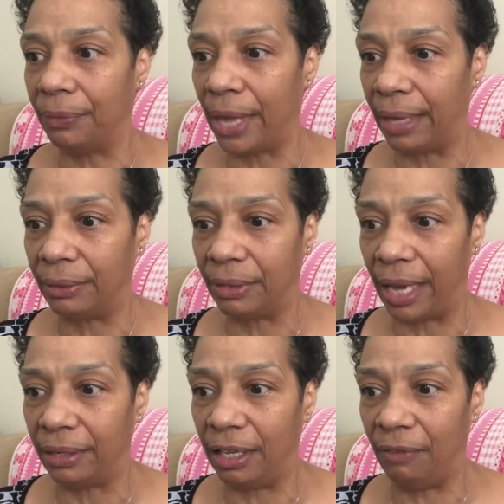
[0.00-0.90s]

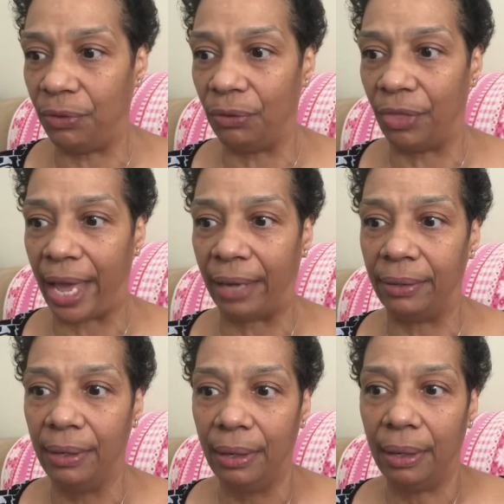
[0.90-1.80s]
that give you that
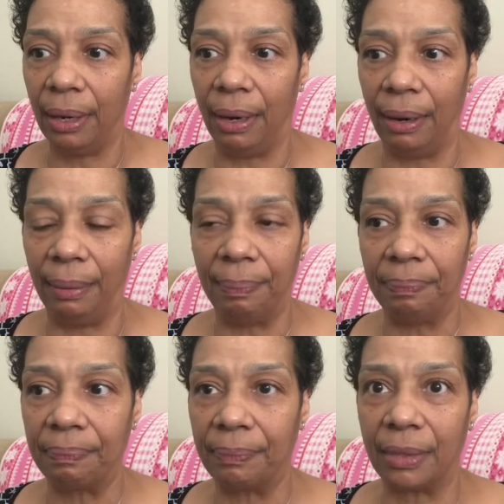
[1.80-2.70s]

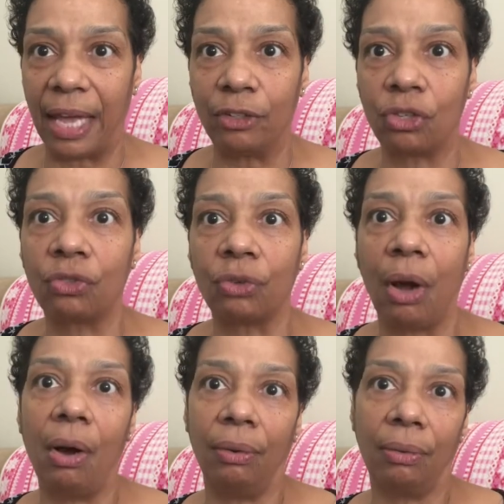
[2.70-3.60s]

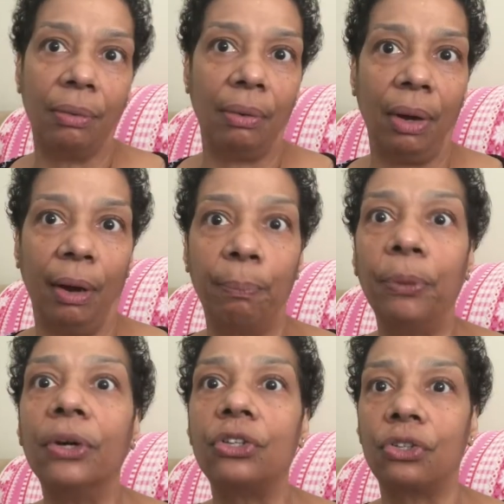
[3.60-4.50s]
strong
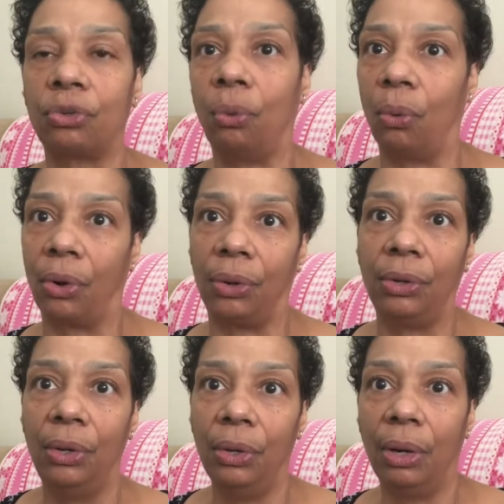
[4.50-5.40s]
push
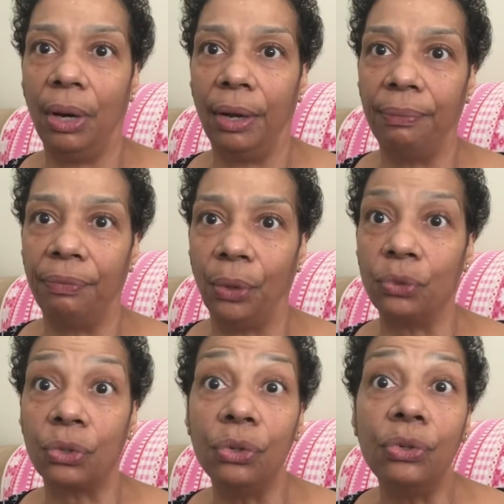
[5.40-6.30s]
toward
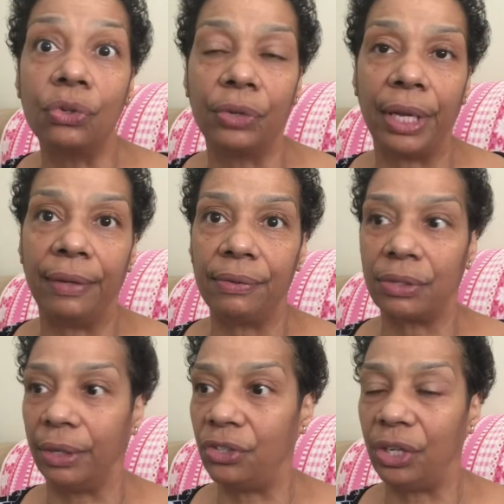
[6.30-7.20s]
those nutrients,
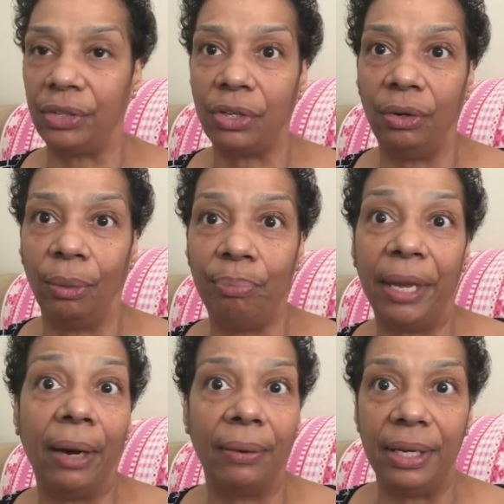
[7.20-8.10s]
such as,
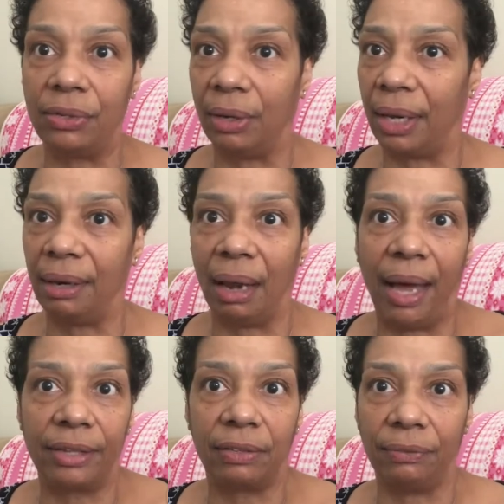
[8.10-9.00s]
berries. You get
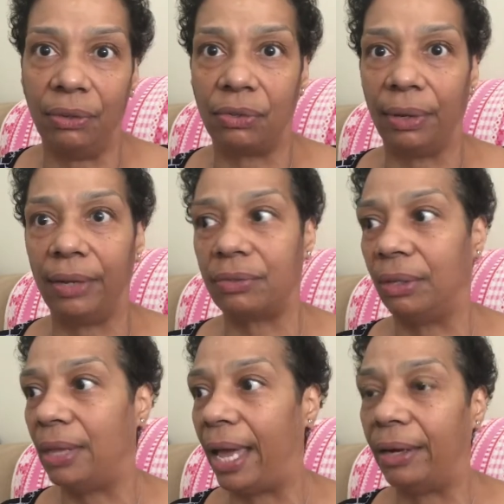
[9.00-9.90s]
lots of nutrients
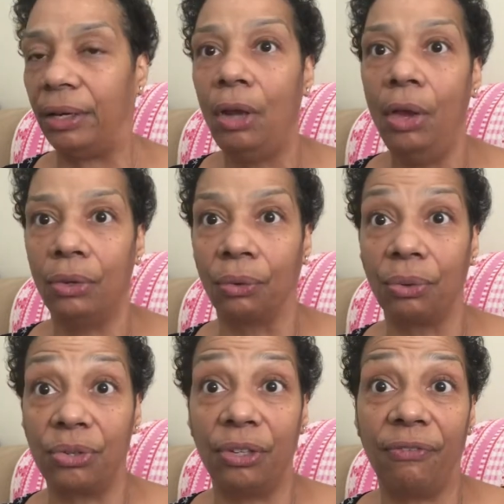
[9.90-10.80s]
in that, and your
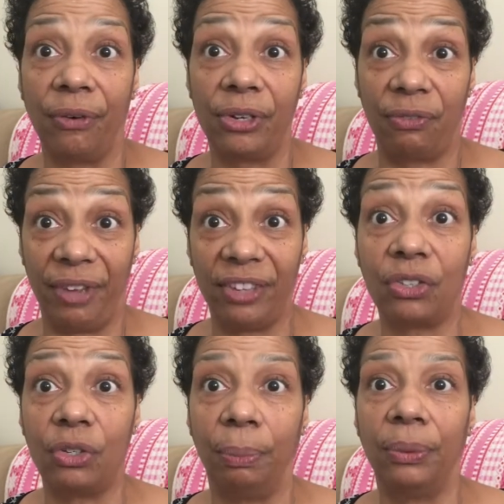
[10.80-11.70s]
cruciferous
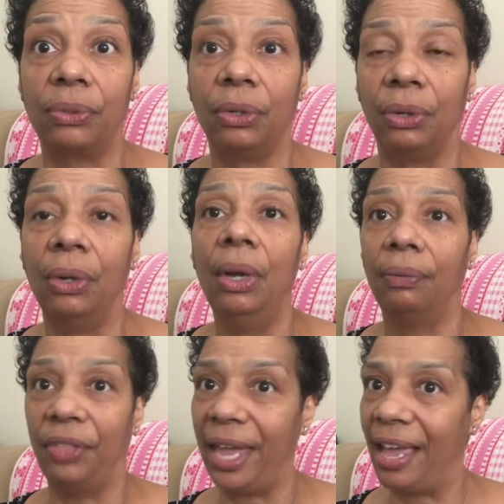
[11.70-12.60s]
vegetables,
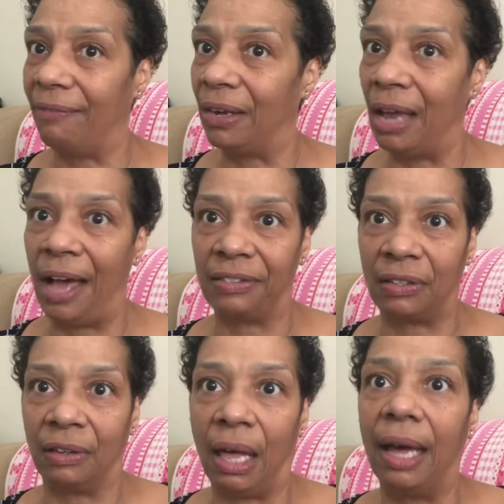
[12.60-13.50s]
they have lots
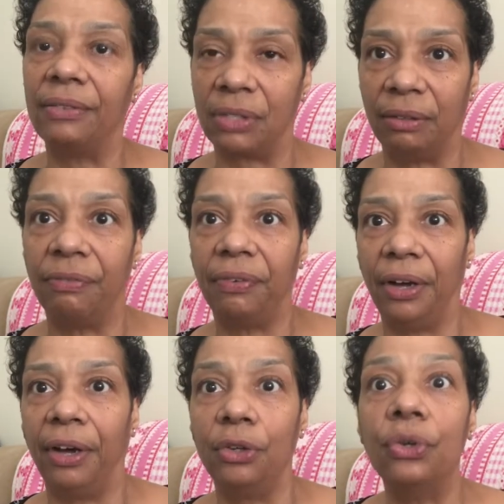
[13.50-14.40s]
and lots of
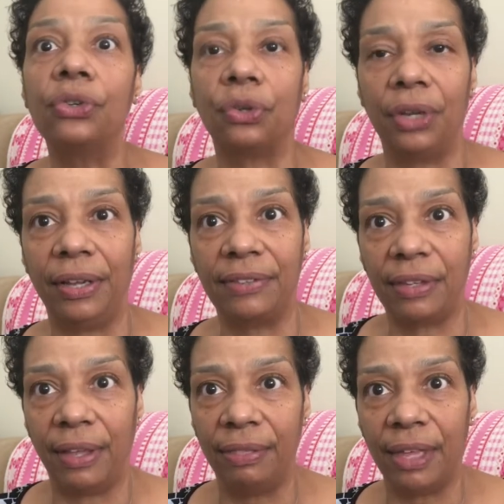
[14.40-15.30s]
nutrients
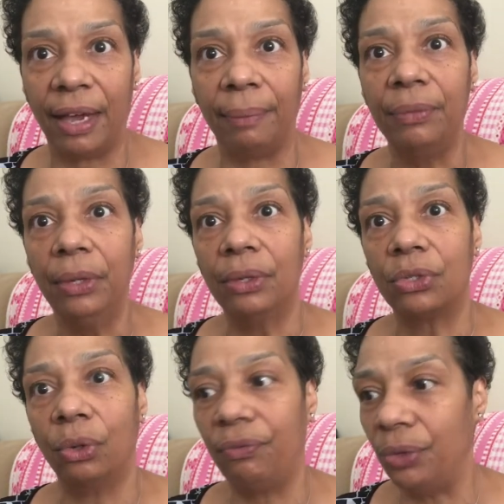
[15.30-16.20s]
in them.
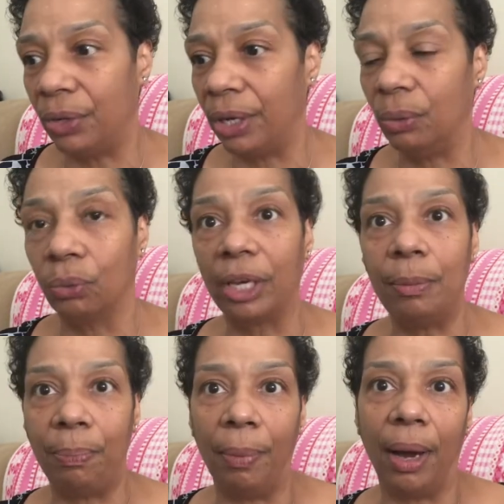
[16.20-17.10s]
So if you can
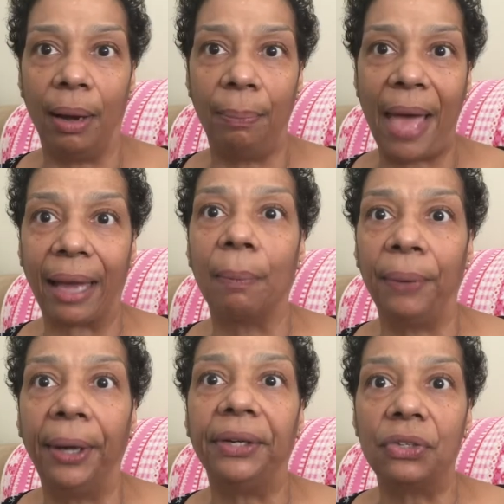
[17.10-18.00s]
really pack a
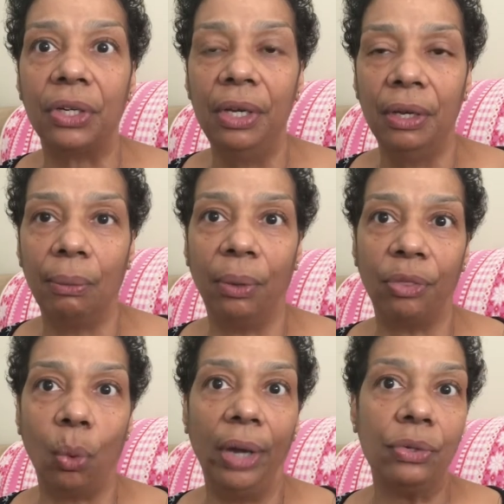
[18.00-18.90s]
punch
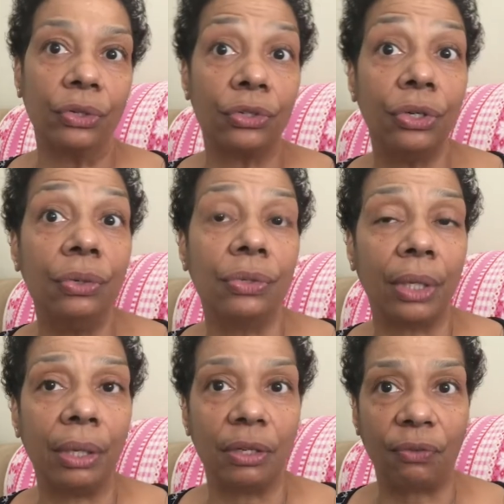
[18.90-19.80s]
with what you're
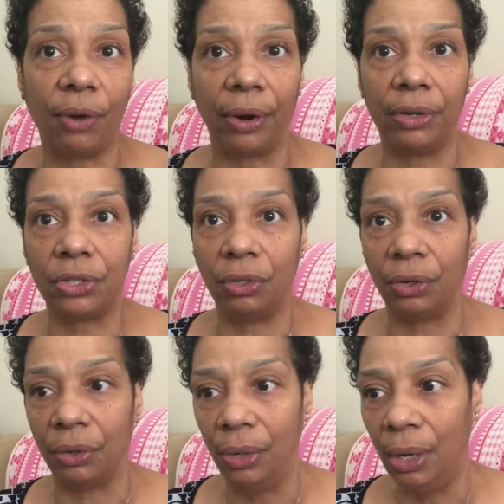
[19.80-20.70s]
choosing as far as
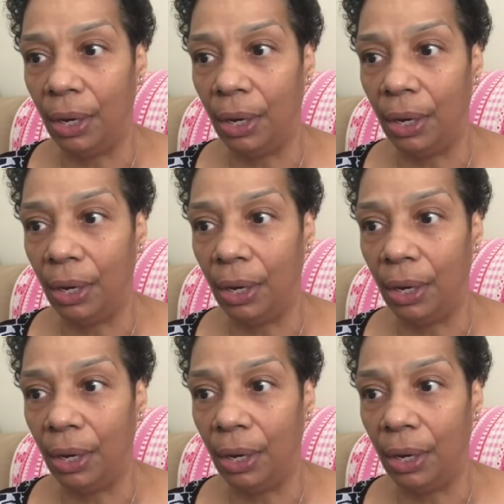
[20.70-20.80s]
your